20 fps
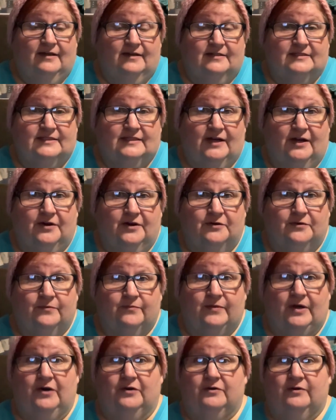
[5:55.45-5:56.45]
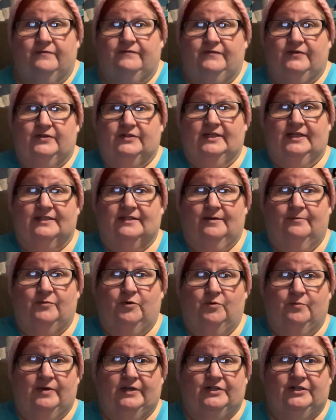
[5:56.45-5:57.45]
So, oh, if you see something
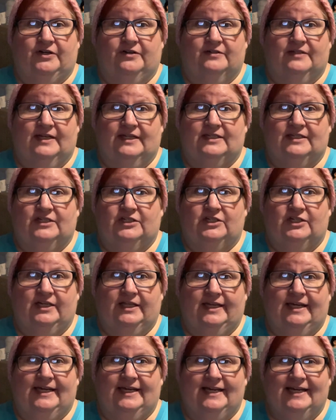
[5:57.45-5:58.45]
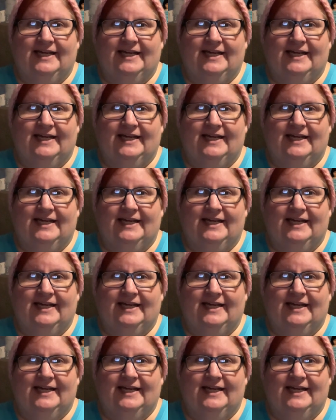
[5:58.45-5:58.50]
on my shirt, that's chili.